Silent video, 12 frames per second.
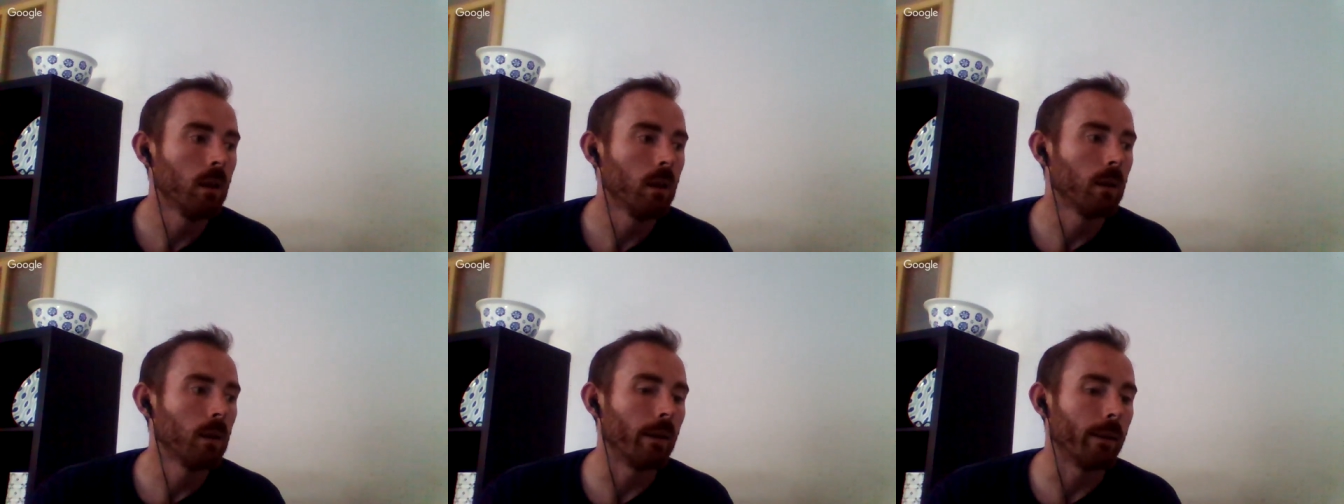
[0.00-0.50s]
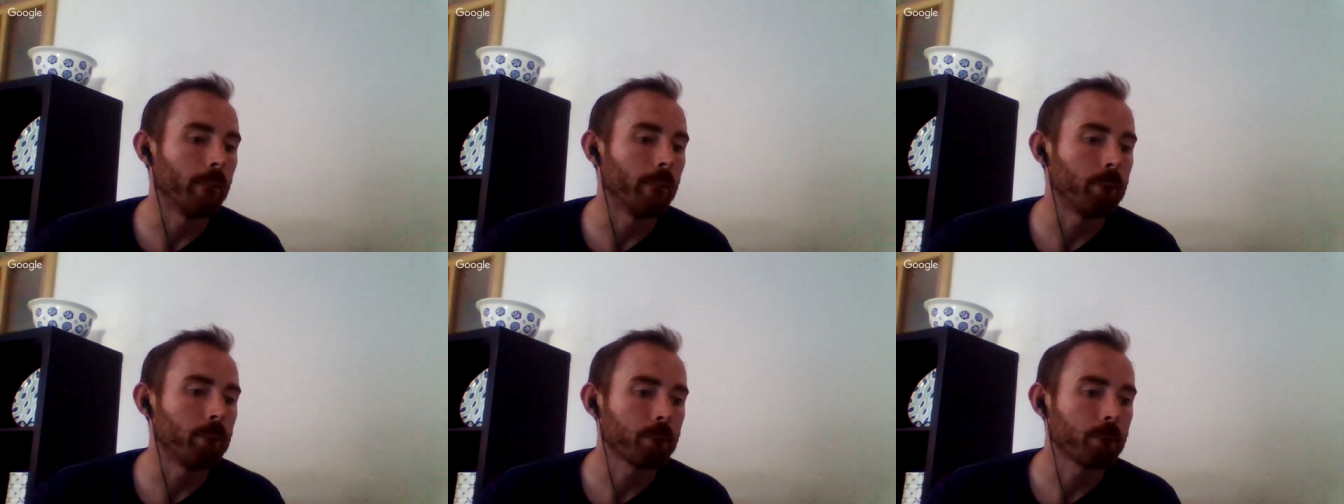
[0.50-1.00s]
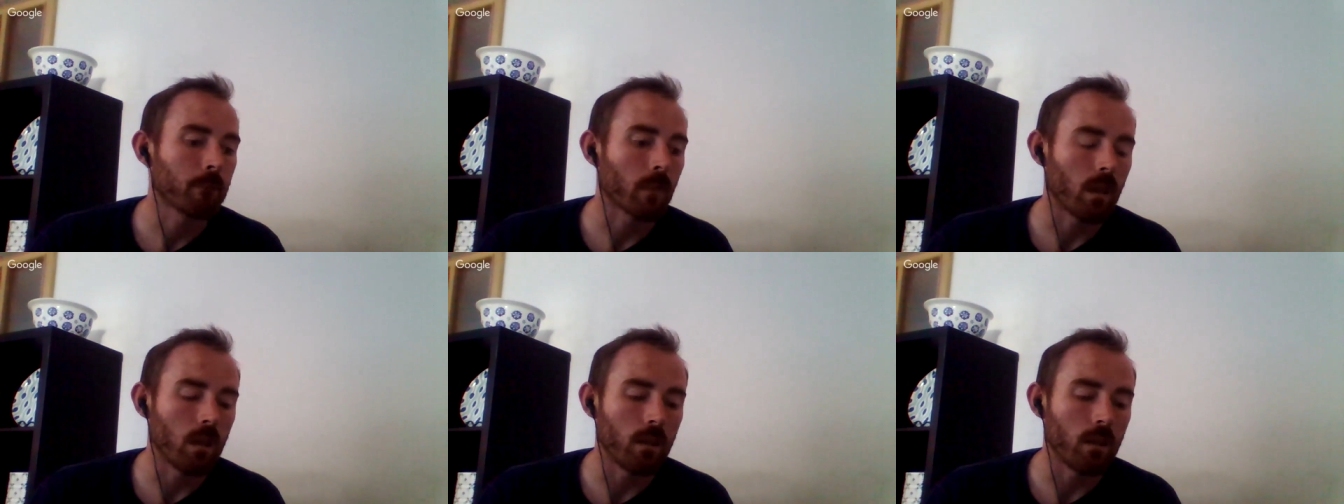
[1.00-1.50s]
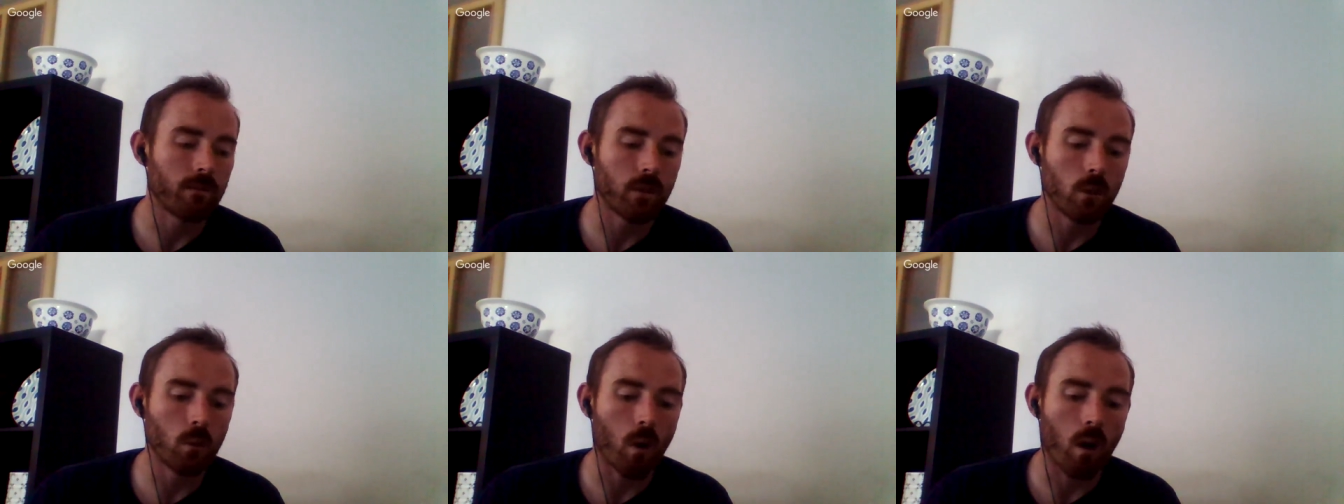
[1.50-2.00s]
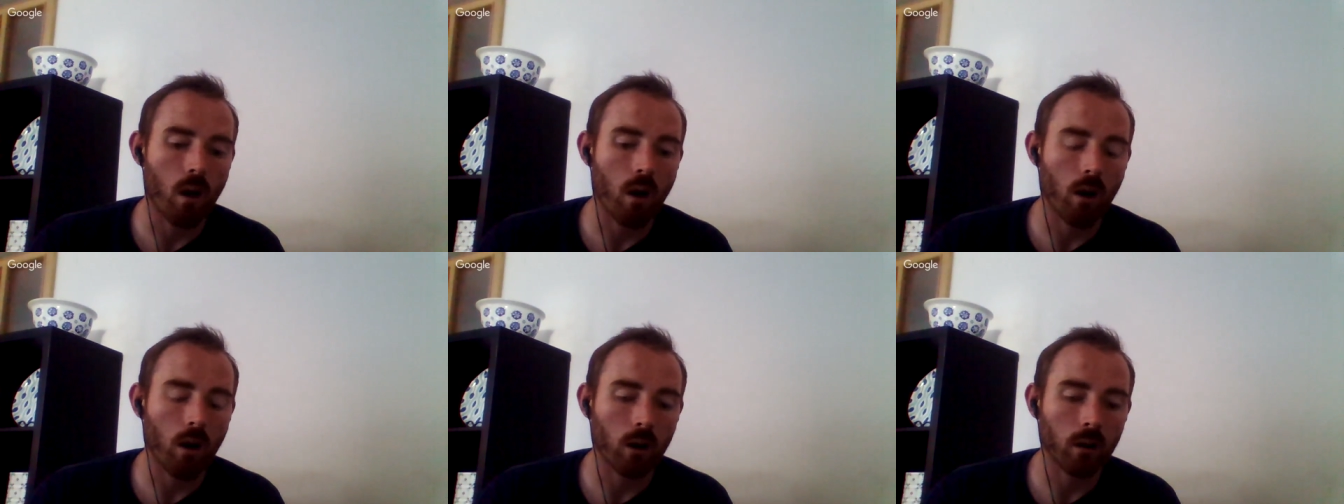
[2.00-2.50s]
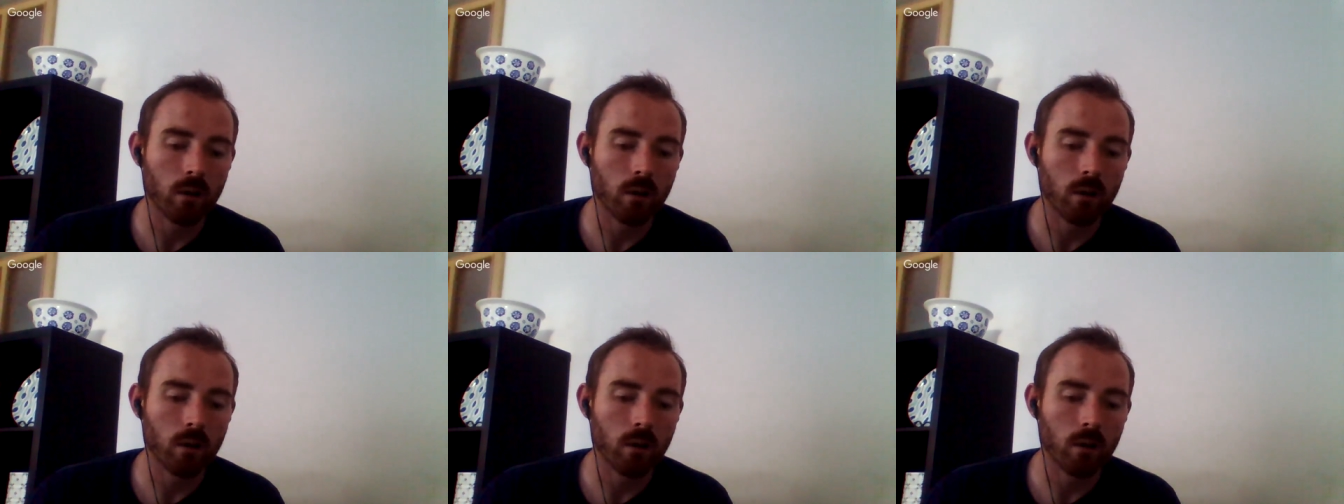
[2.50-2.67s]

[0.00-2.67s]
Um, if you are,